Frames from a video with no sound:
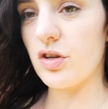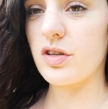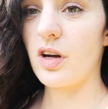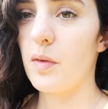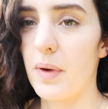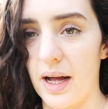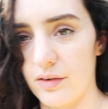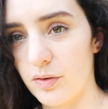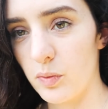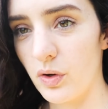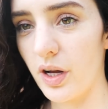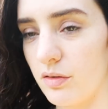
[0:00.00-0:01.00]
Just got back
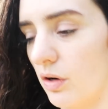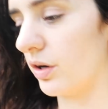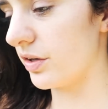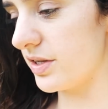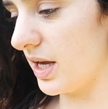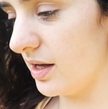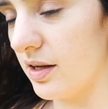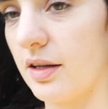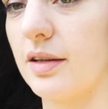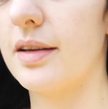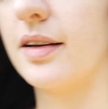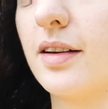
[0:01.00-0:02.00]
from walking Roxy.
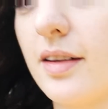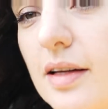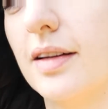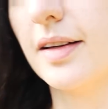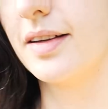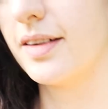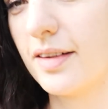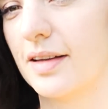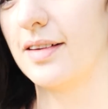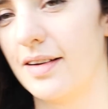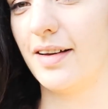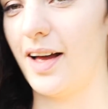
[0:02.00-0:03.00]

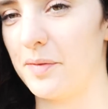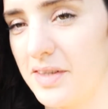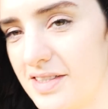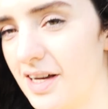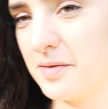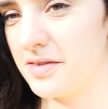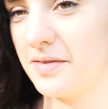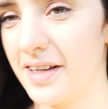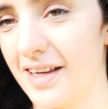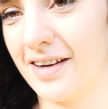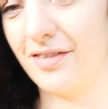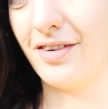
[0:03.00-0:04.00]
How many times am I gonna